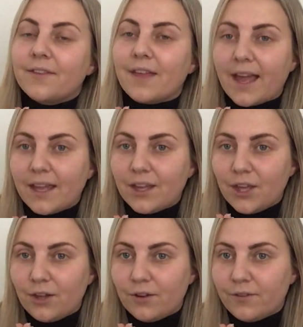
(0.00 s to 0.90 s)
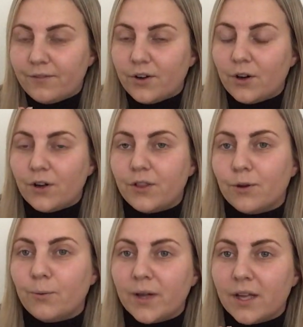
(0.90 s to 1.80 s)
Thank you for
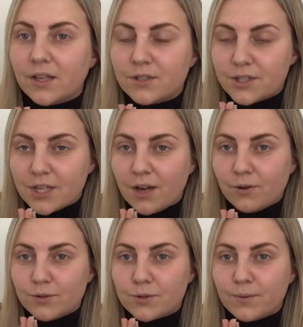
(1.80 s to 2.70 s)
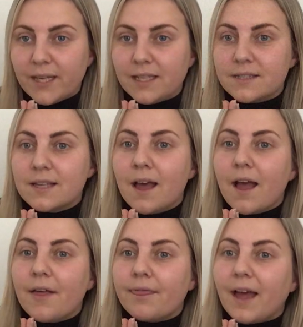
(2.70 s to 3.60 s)
the world so sweet.
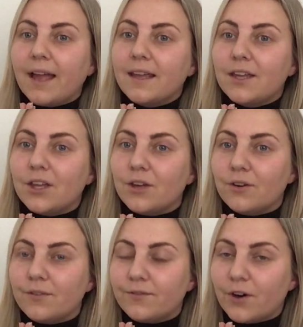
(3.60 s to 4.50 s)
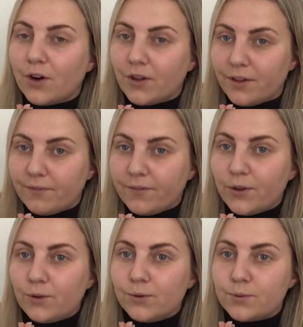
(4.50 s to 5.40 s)
Thank you for the
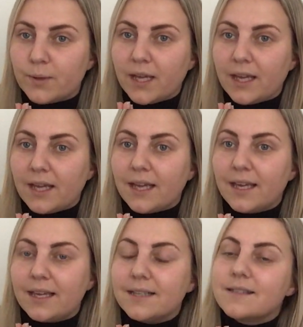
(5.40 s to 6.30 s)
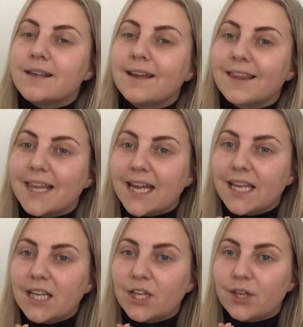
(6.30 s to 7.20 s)
food we eat.
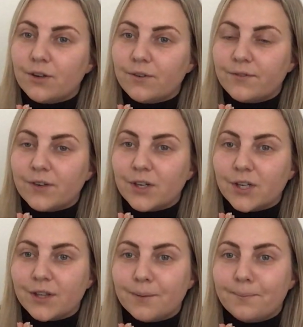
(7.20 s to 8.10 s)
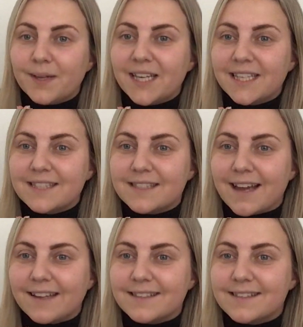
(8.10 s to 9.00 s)
Thank you for the birds
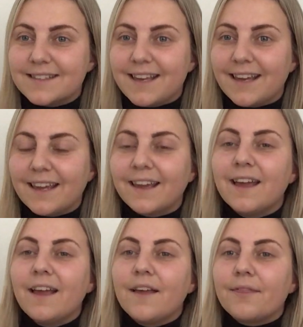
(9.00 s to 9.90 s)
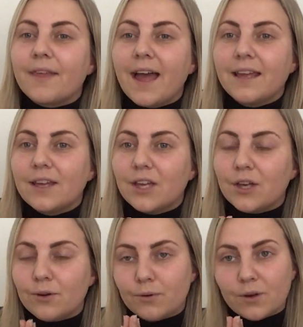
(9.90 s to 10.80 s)
that sing. Thank
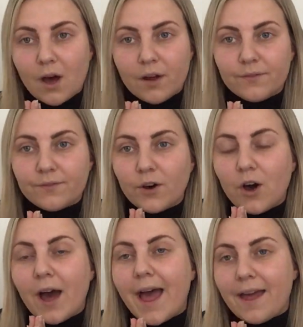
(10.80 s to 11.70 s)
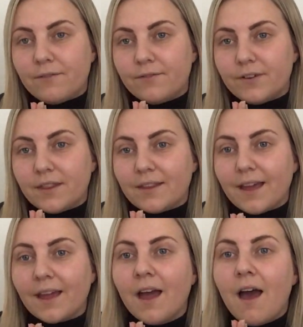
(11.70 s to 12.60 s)
you, God, for
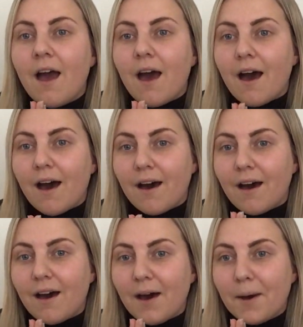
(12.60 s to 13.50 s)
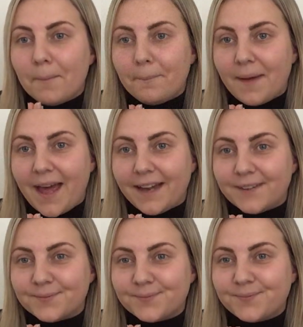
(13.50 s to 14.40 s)
everything. Amen.